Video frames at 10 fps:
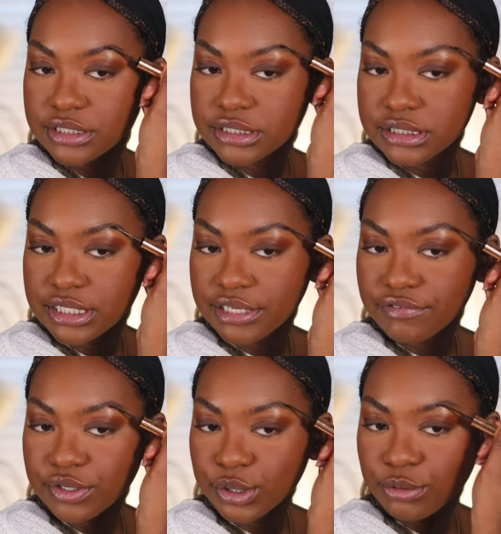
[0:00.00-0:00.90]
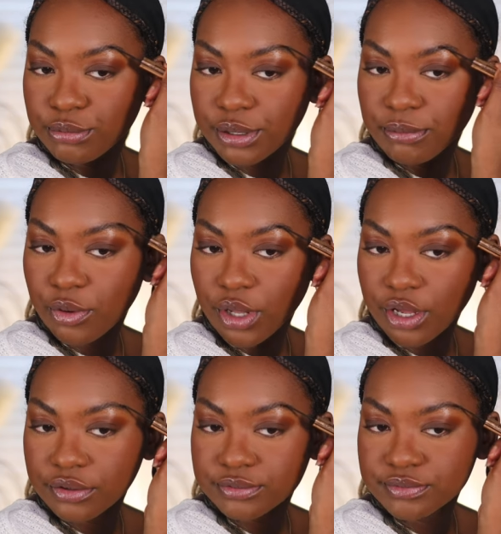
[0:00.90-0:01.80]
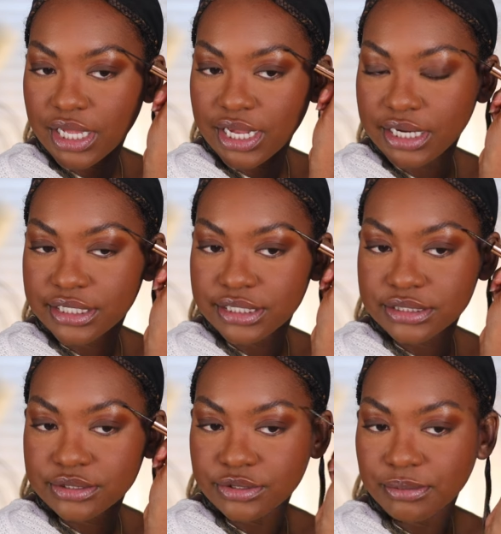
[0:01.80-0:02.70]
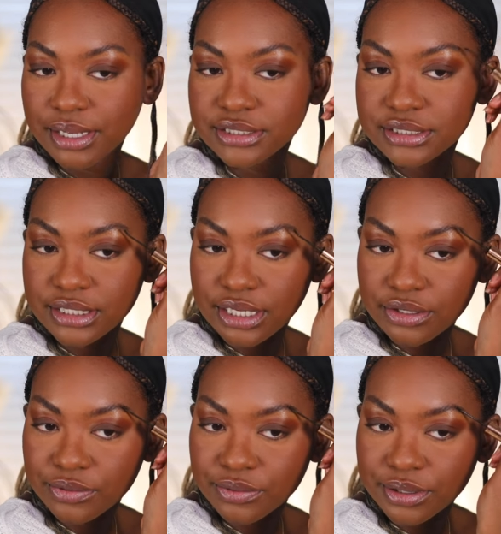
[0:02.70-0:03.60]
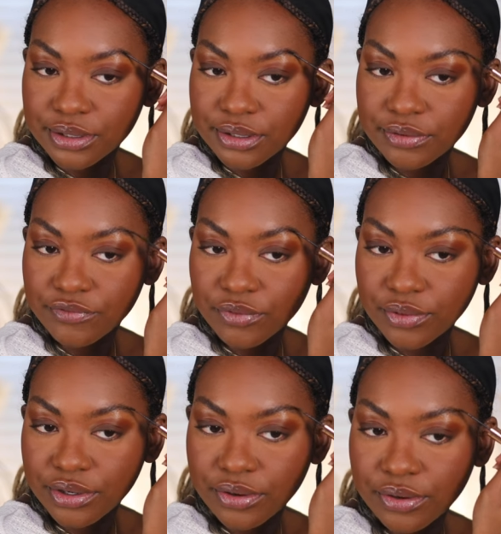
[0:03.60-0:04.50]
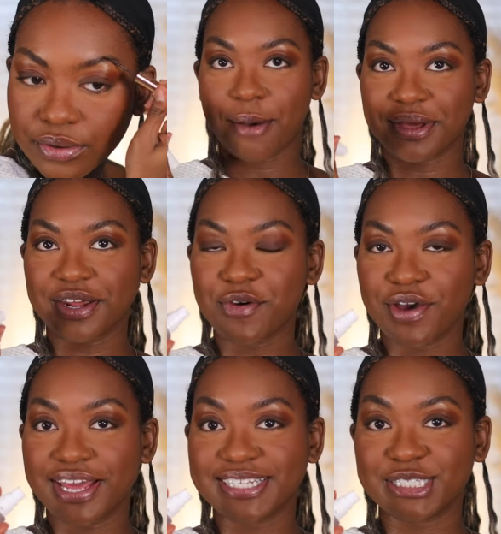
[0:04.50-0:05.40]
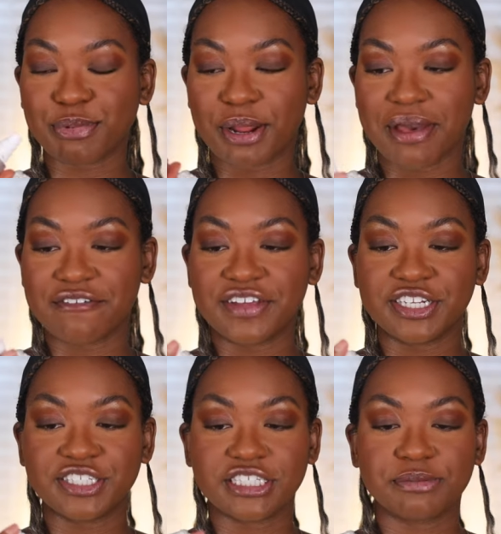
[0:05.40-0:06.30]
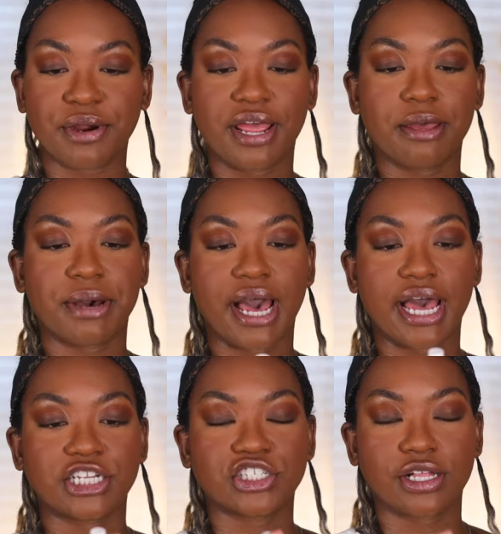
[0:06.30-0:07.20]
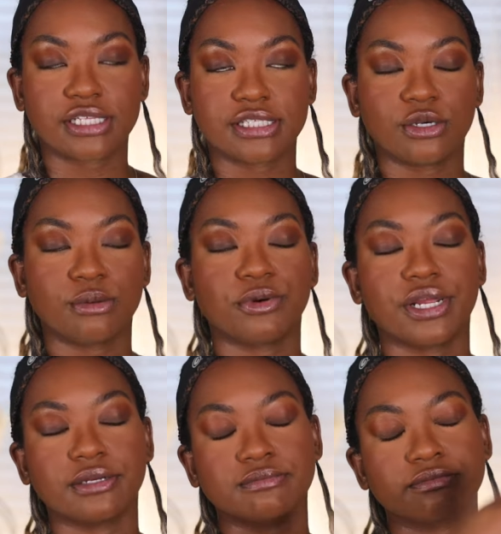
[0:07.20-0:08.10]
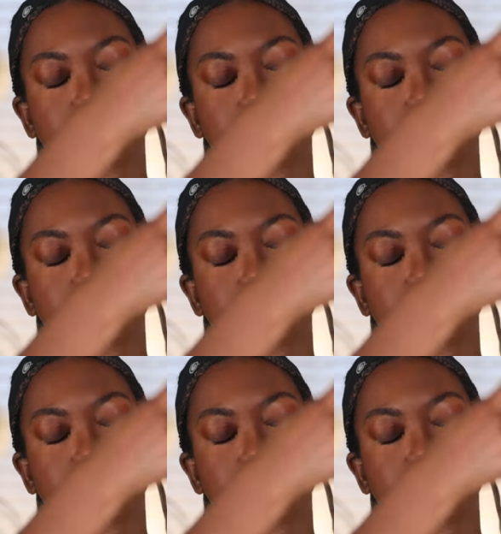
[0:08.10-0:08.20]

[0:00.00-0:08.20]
just to give it a little bit more like a, mm, like I did so I still ain't doing it for real. I'm gonna go ahead and spray my finishing spray by Charlotte Tilbury.